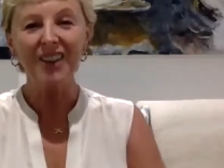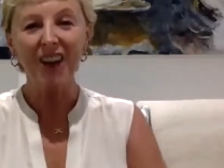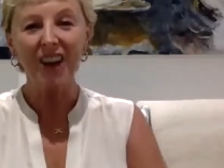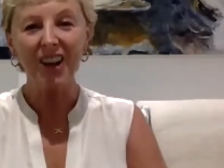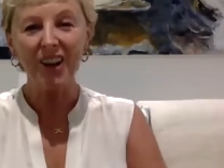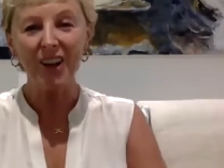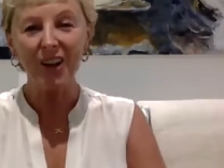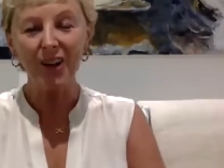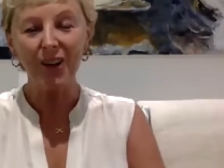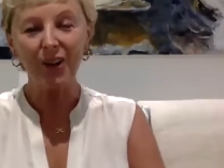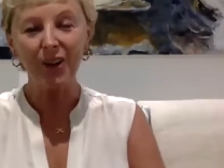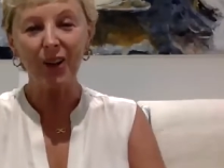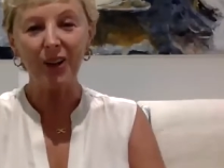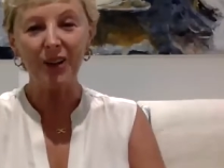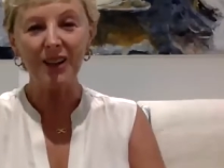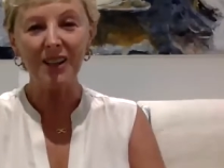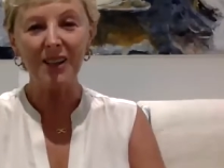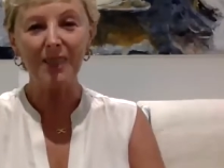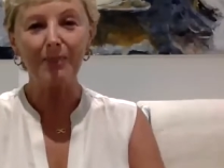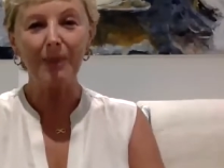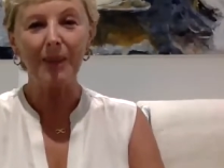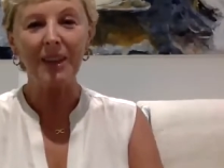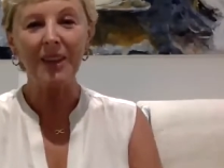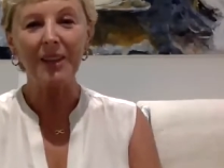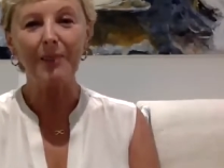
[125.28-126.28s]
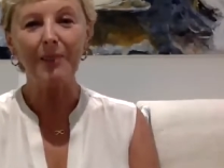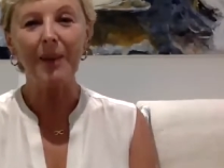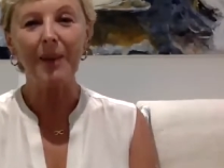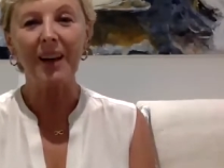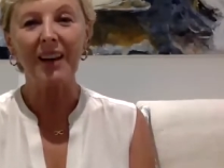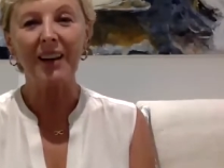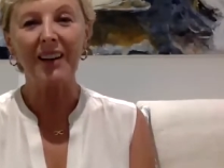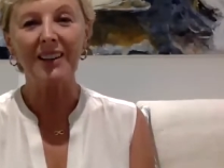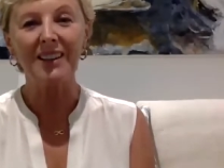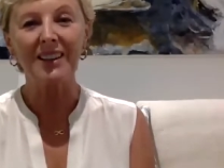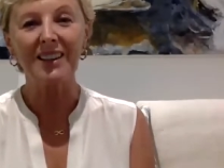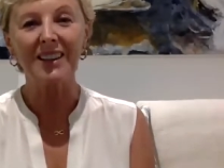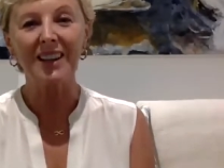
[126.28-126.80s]
I thought I'd speak
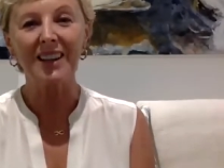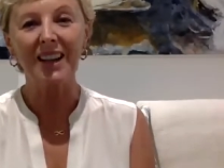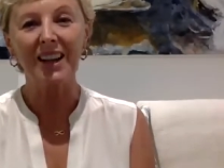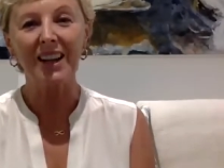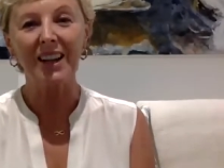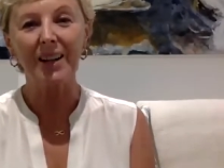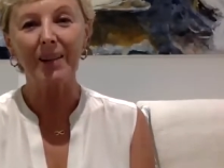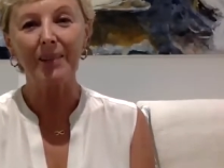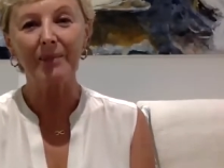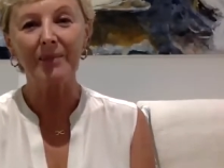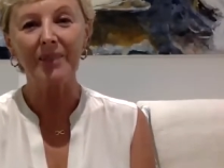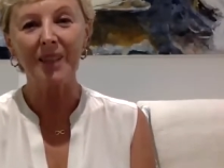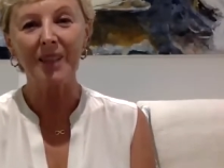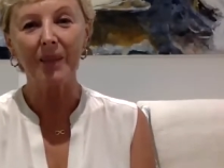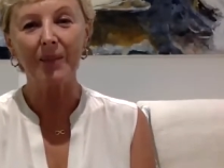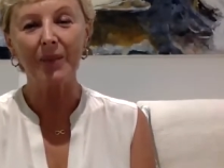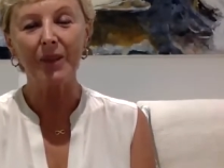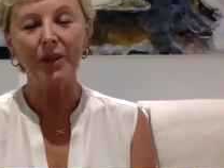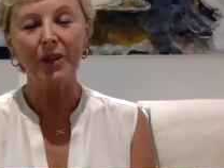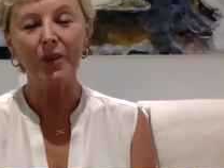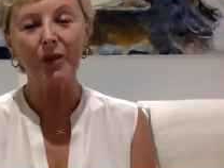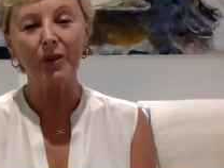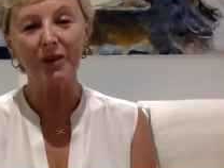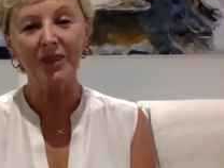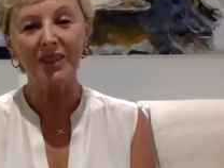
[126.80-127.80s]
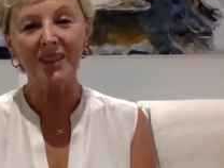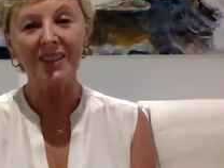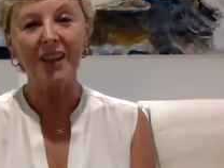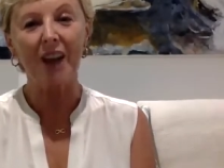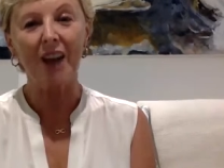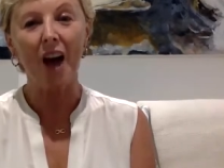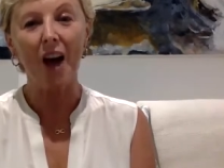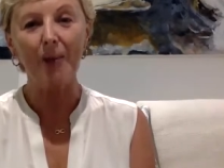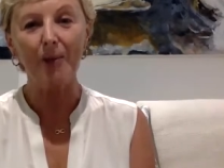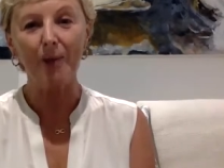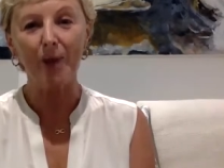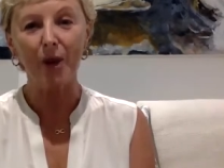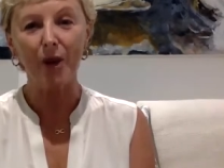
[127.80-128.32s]
about something called
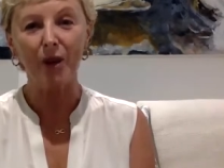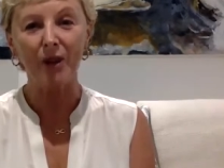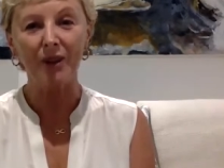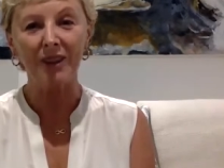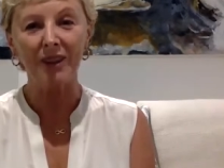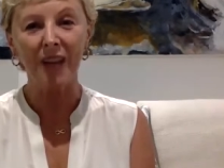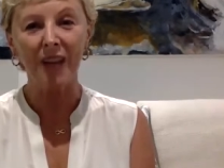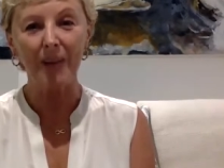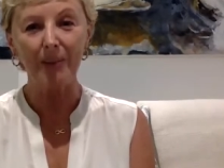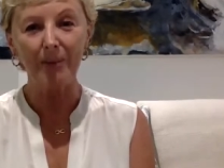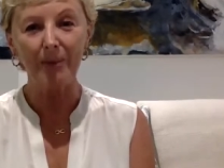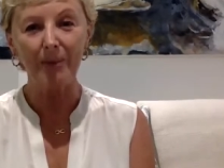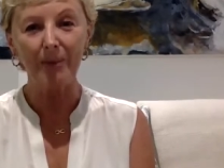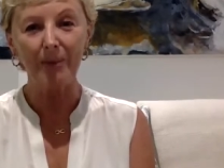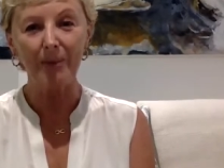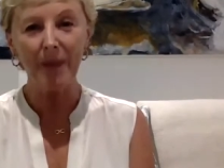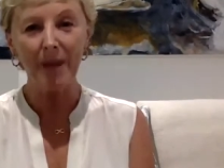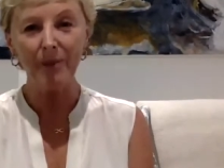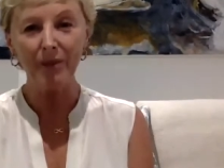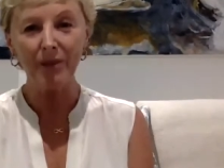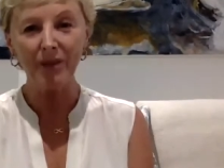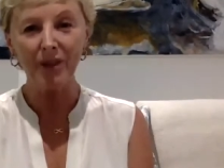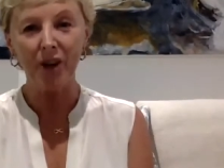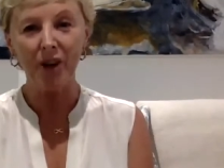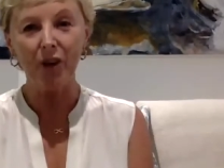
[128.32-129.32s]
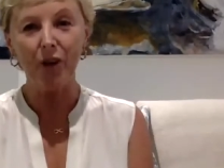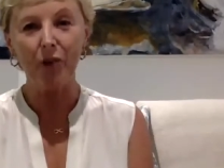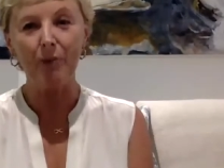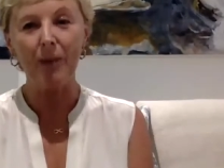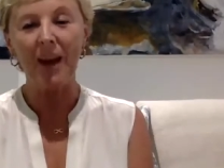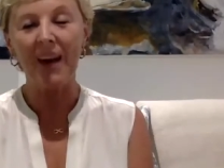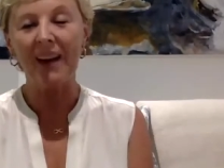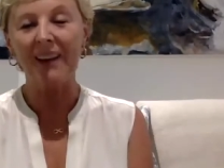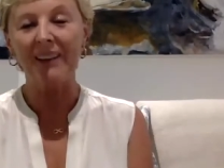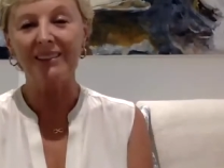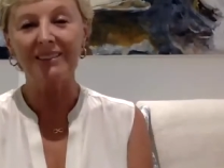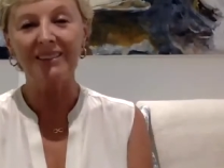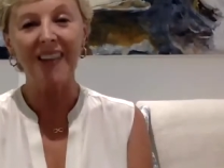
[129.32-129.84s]
SIBO. Now, people know
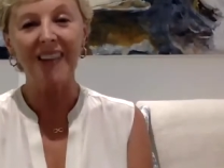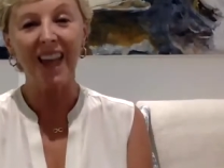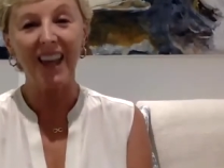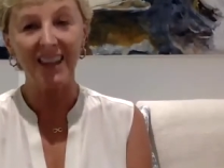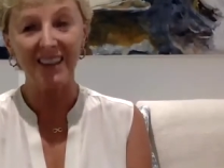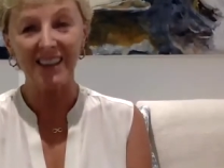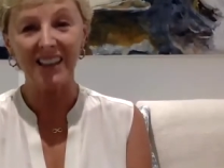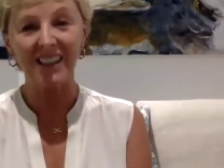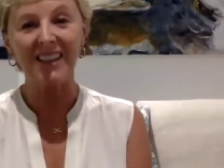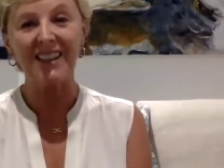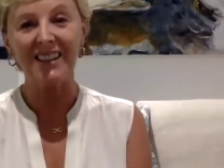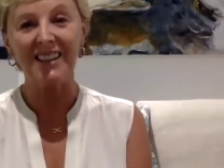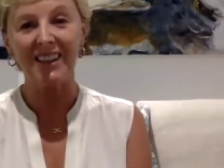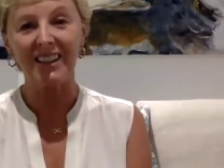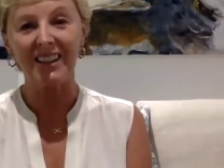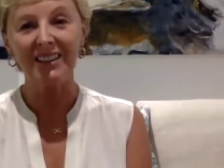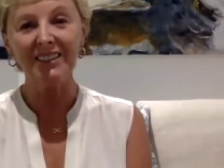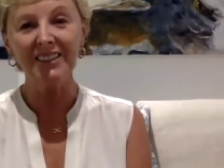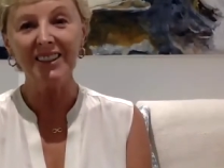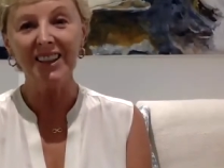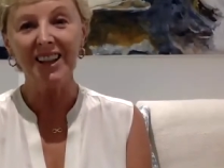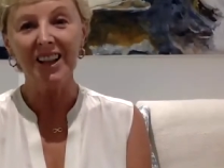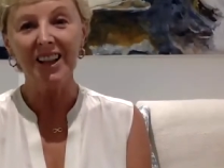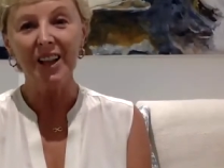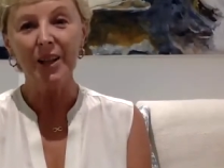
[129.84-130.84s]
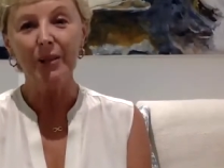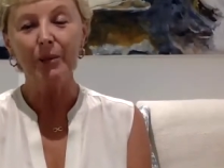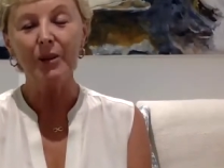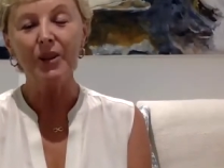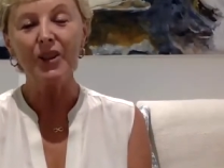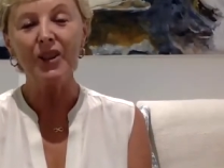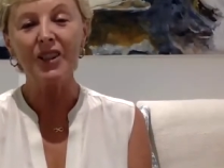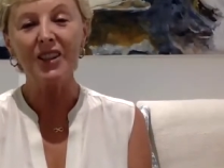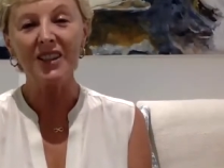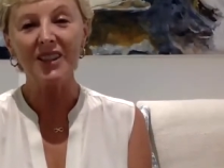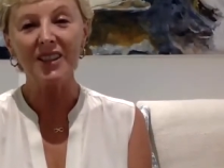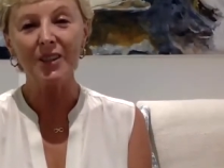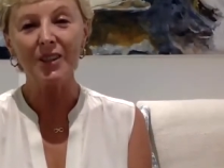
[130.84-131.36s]
about Candida,
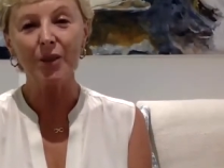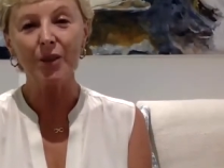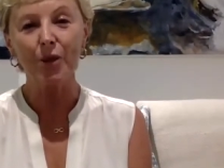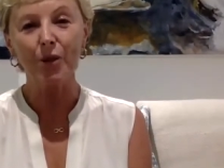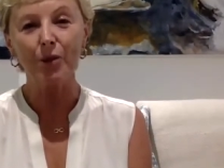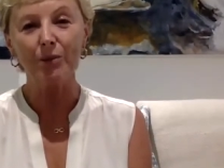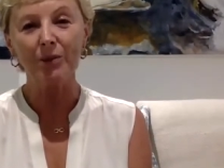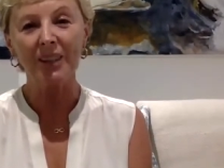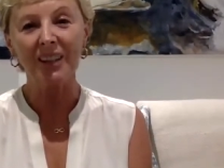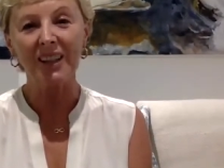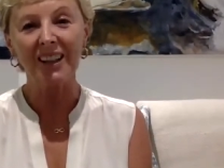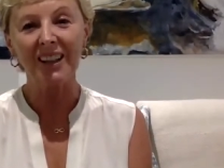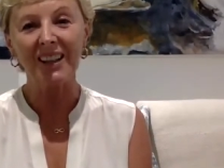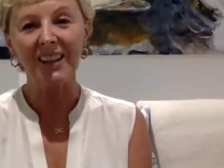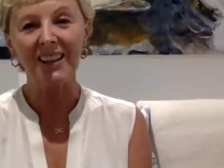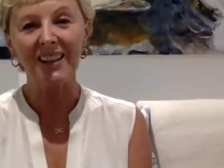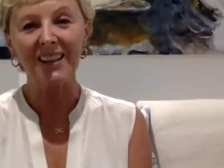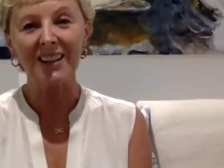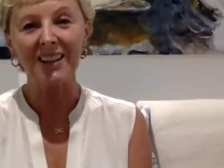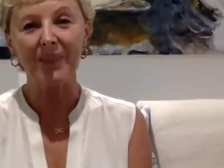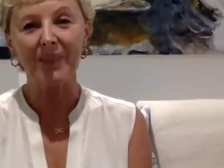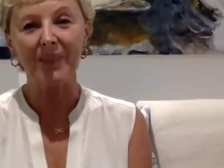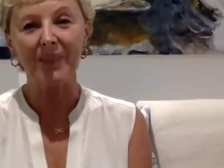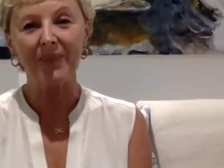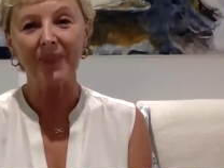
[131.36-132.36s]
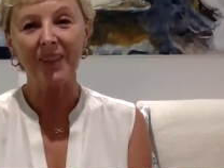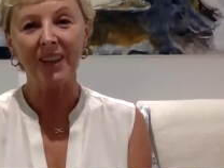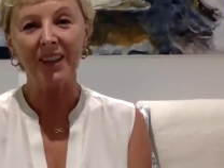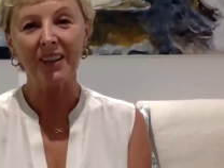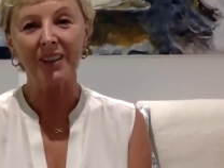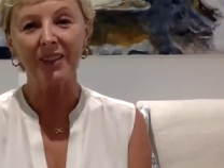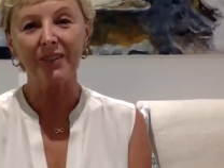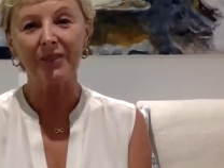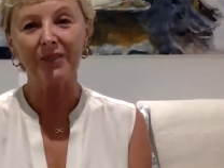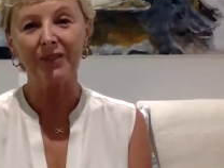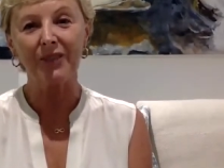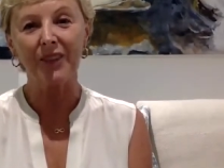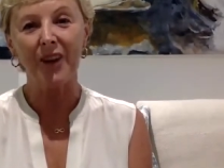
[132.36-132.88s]
which is normally something
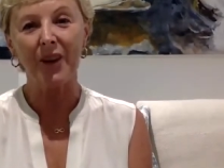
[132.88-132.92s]
of,